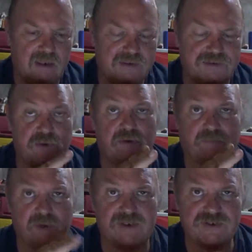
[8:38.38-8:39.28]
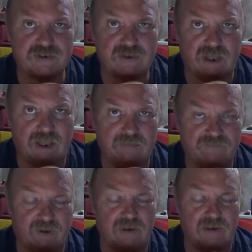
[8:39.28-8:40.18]
2 of which I
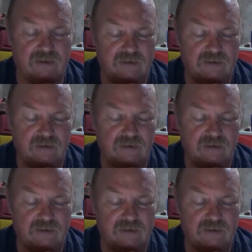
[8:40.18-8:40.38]
funded